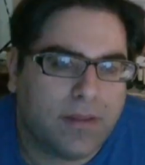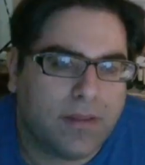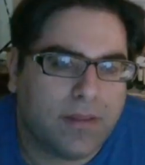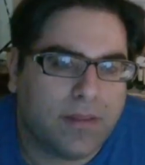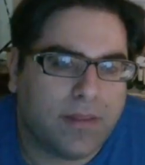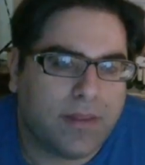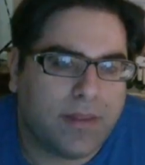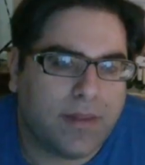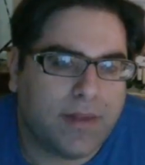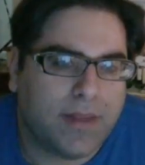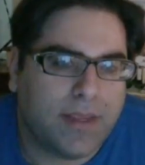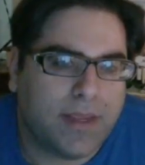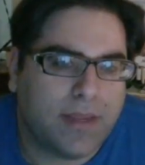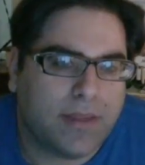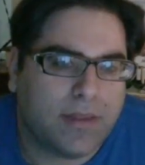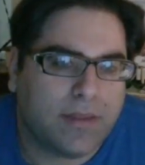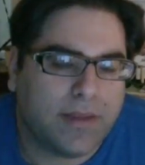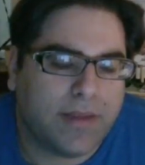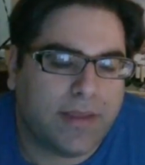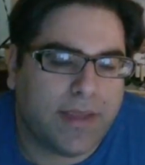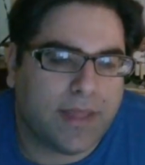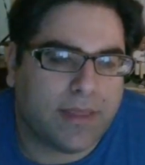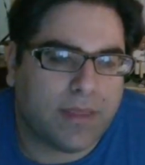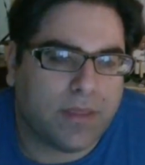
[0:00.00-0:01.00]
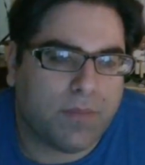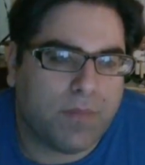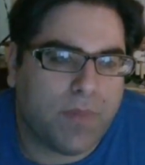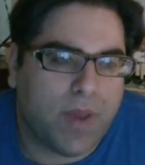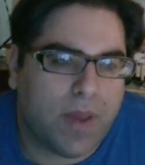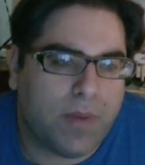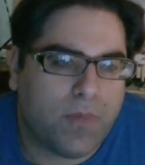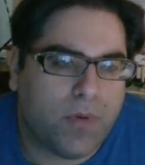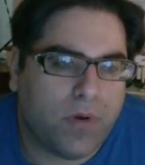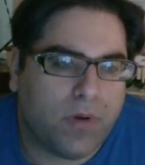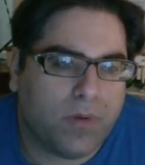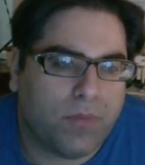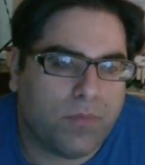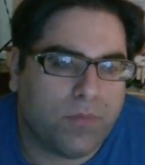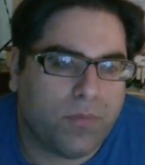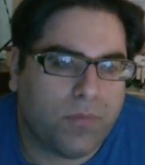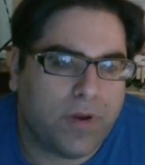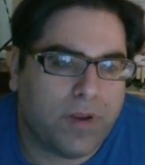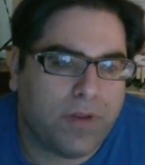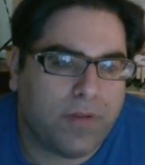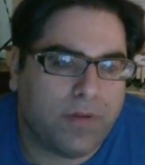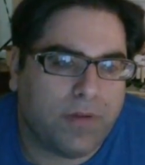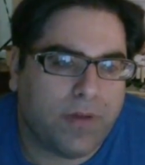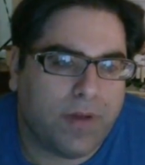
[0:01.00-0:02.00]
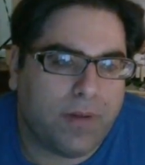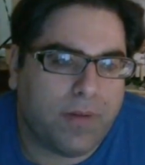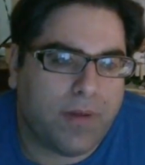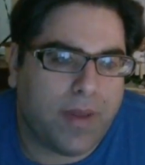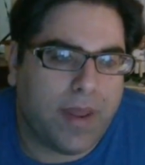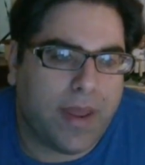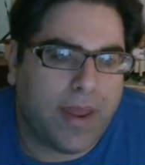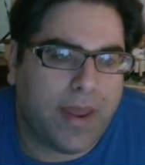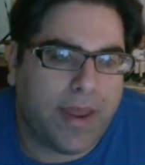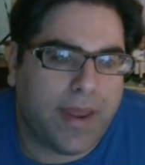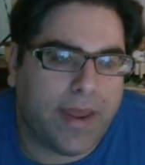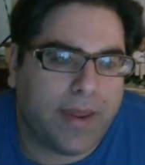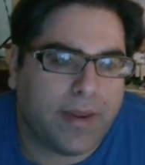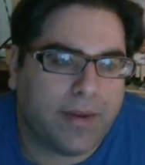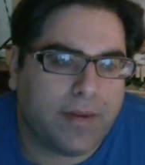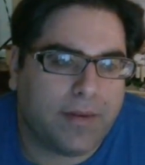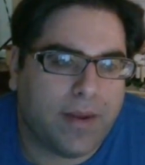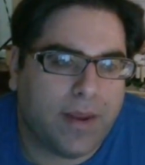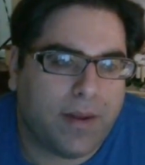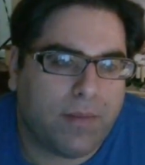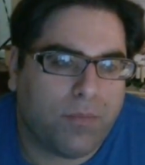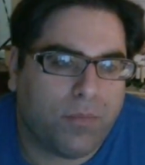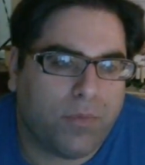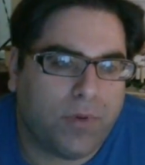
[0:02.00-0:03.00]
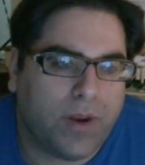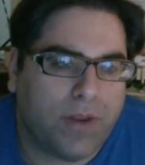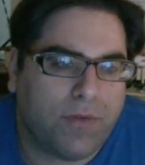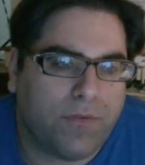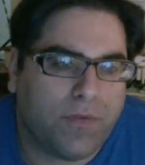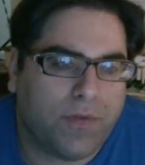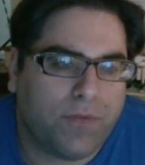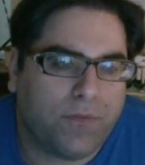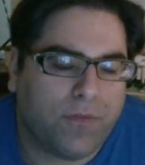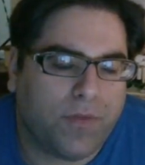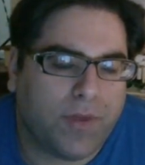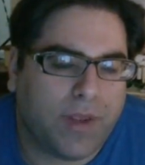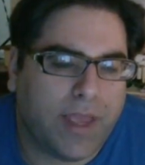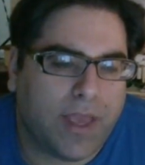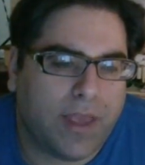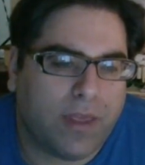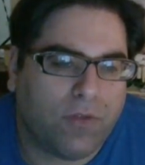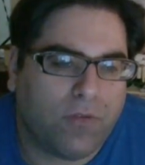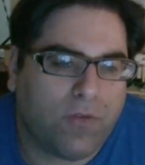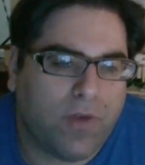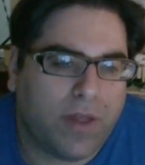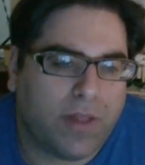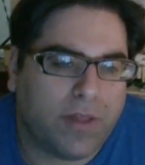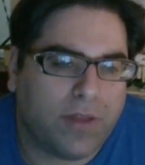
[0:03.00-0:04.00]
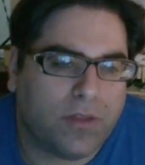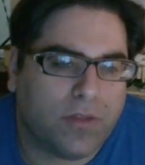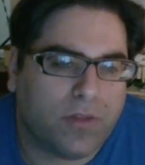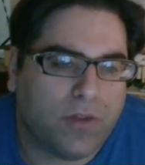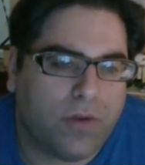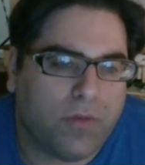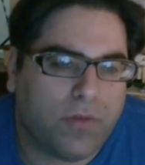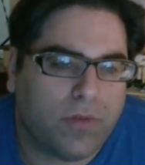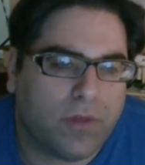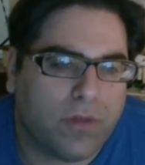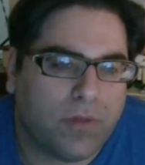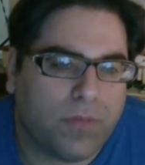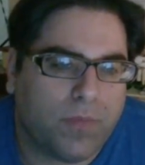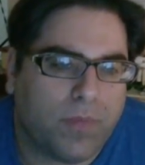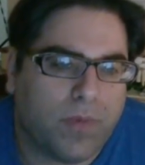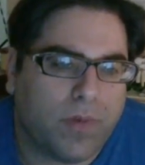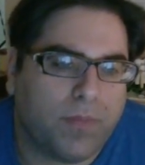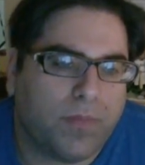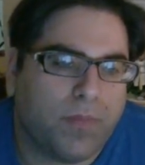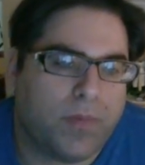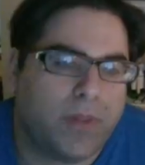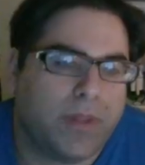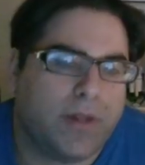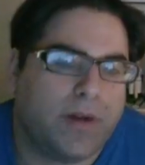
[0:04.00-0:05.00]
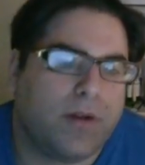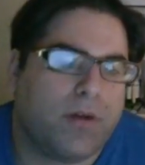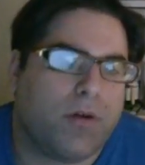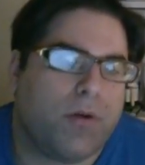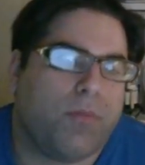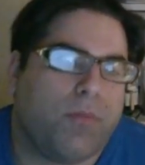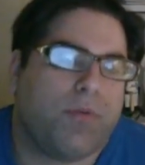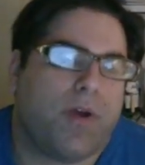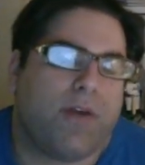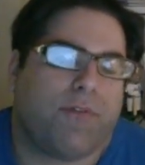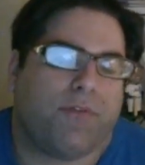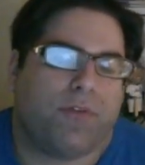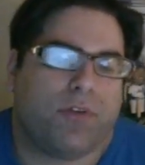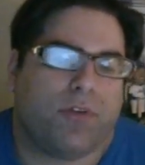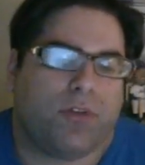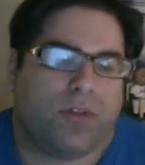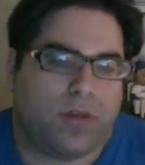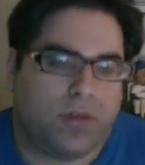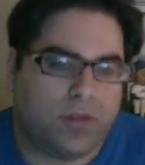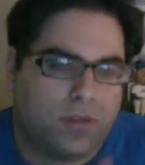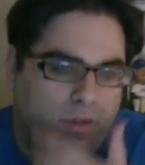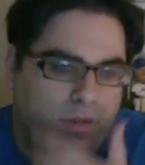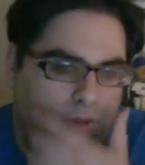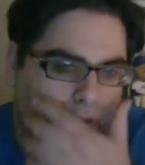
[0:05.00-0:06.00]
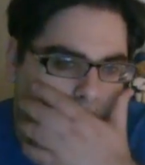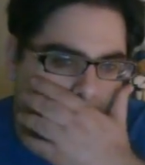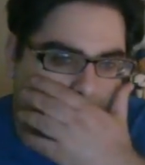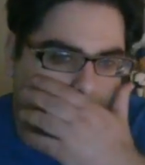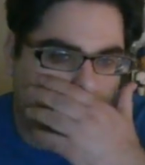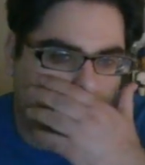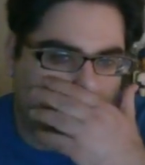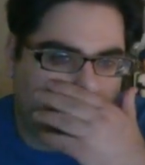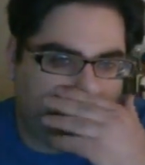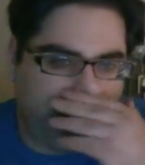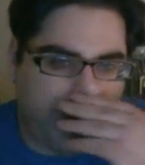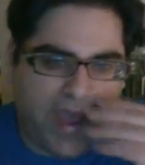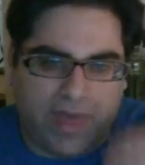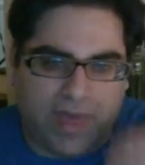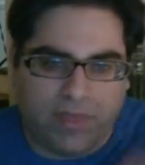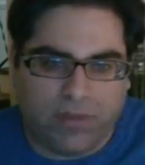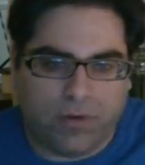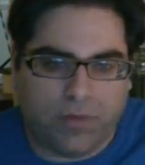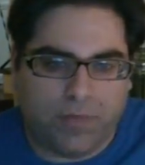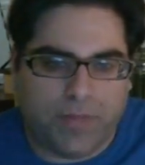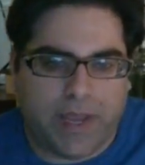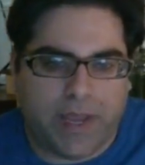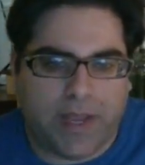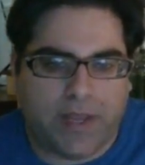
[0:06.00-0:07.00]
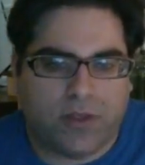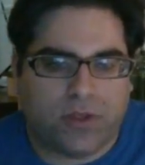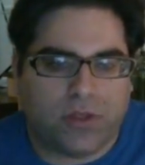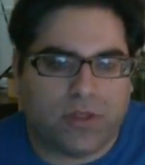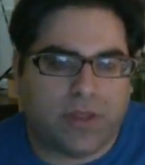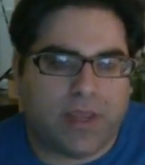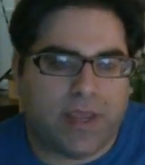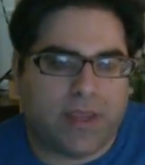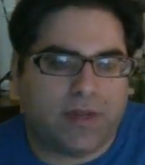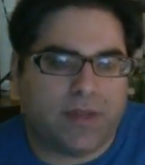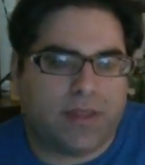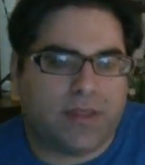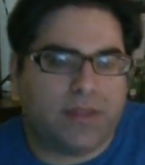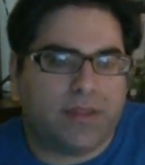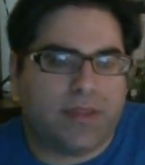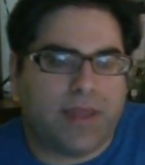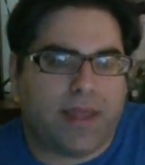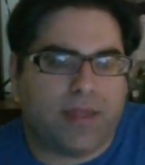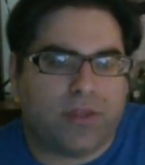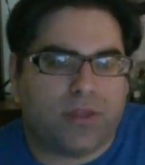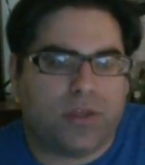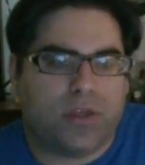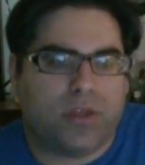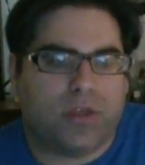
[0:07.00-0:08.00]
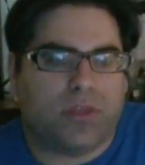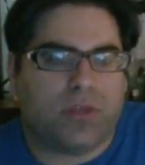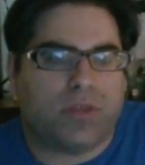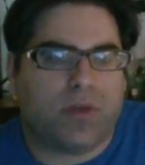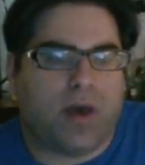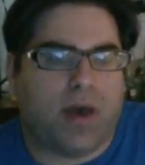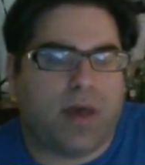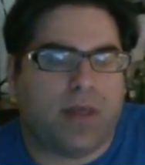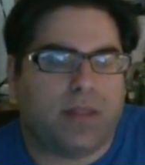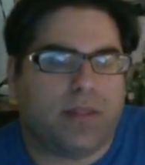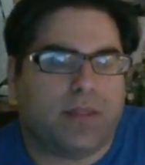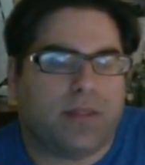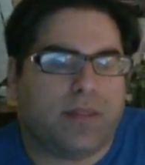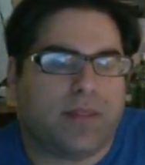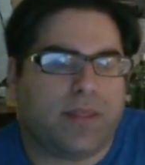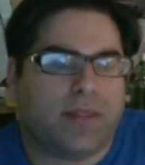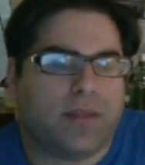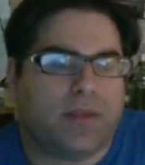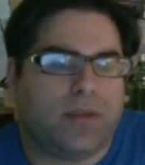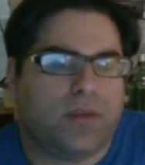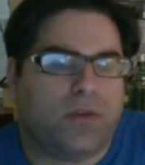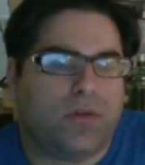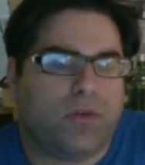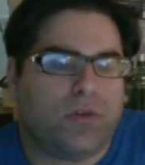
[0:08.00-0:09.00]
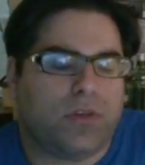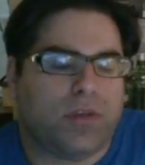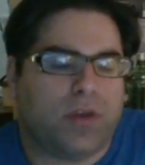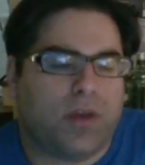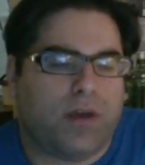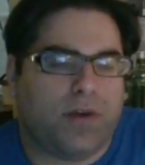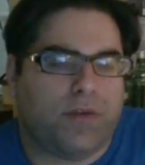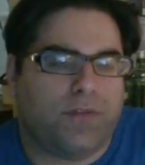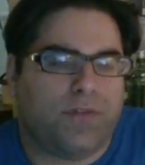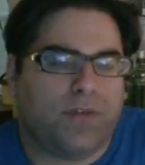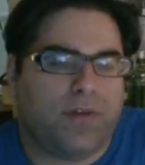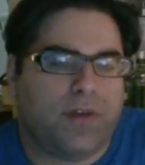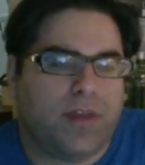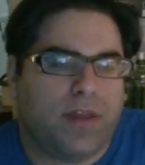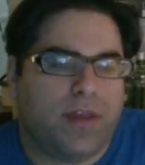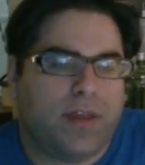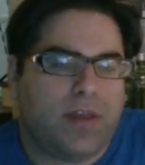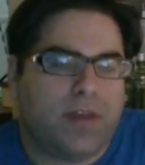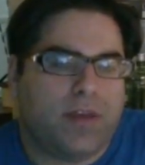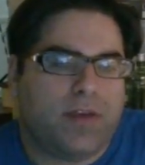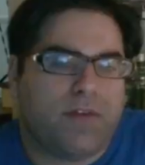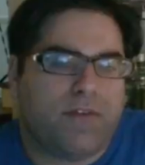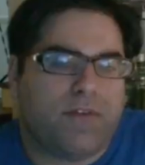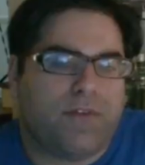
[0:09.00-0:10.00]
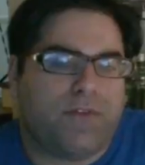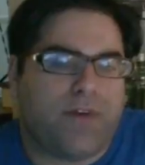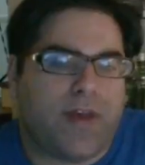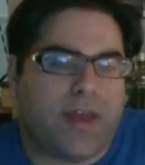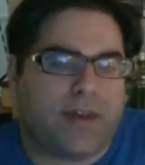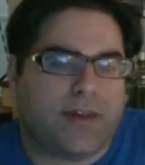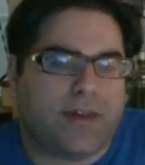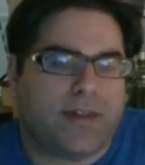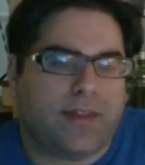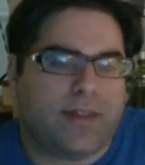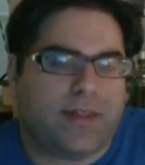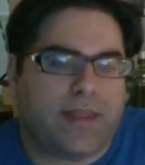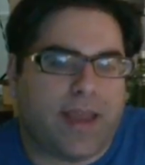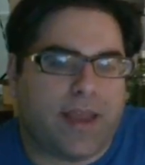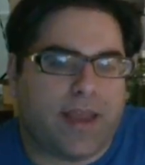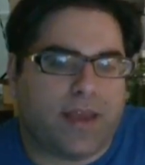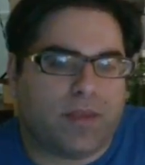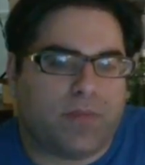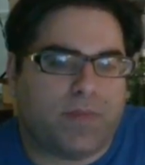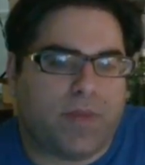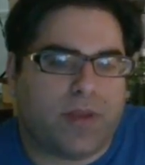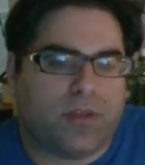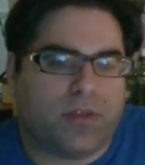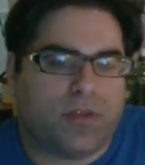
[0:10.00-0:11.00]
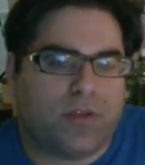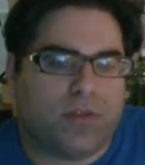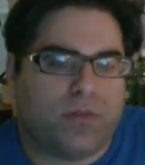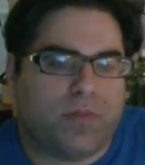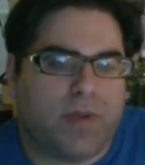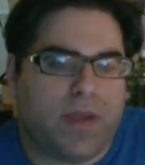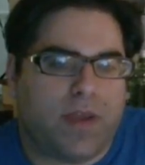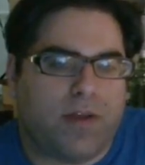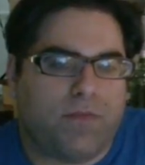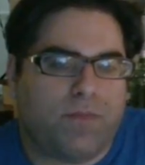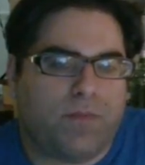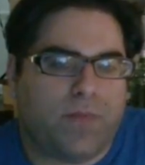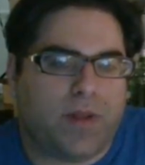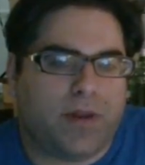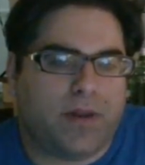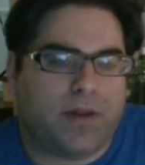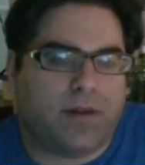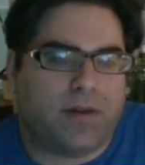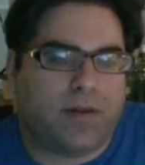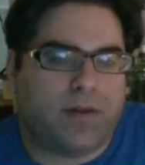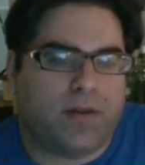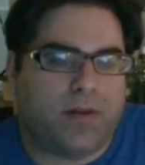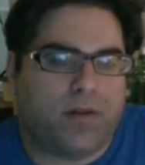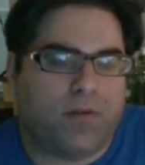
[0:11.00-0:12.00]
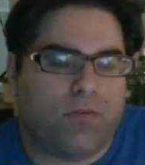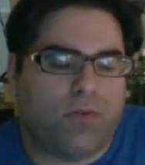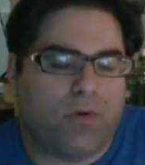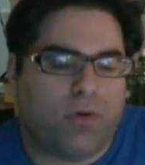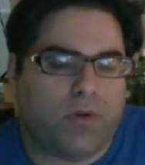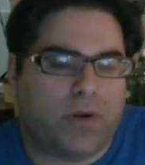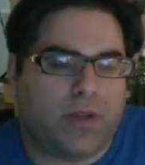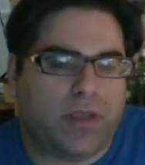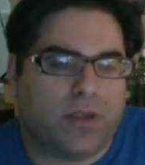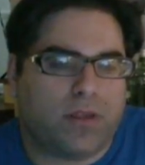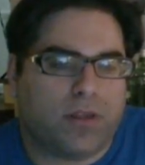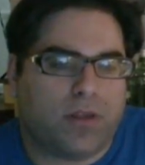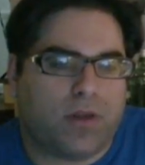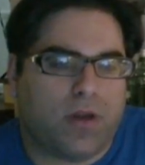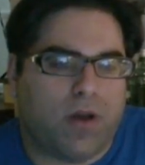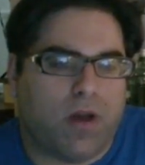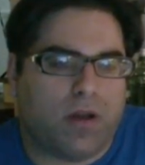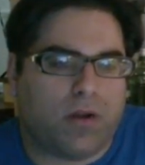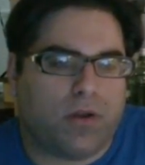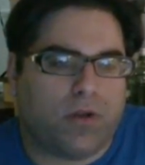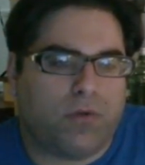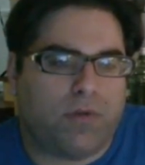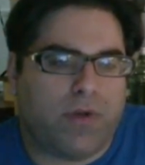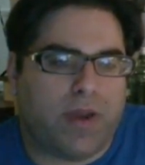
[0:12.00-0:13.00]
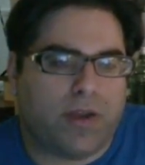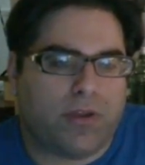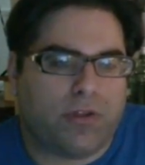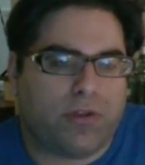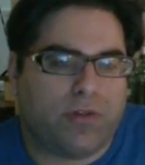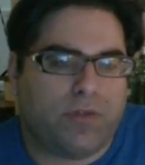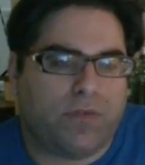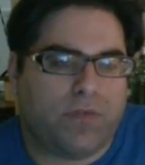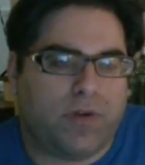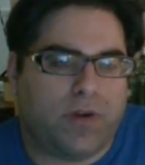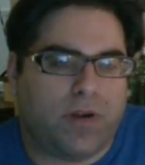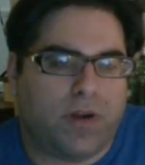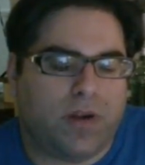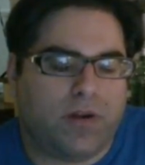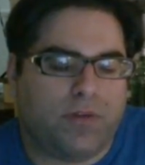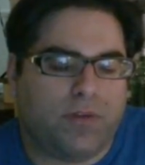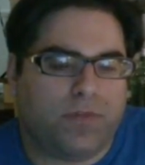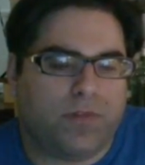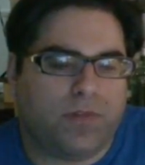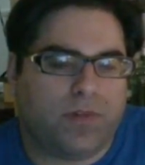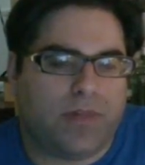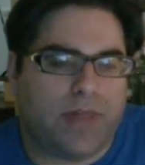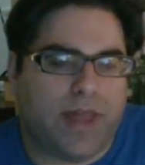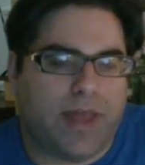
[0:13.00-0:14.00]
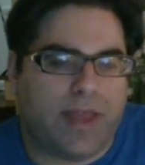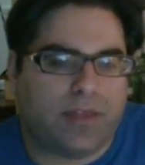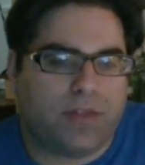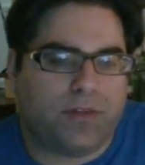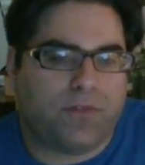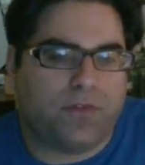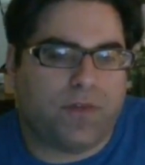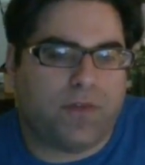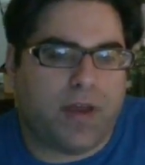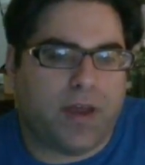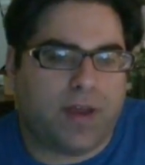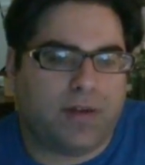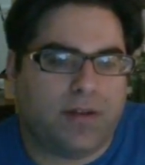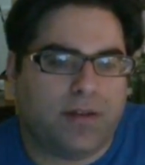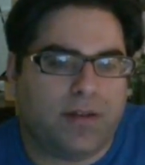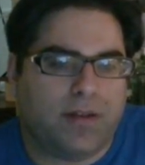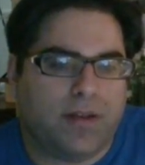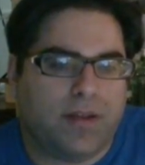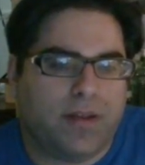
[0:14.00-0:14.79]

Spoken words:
the need to get the memo and brief and case filings done with his political preferences. Rather, Page stated that she thought that the use of Fed in the text message may have been an erroneous autocorrection of an unclassified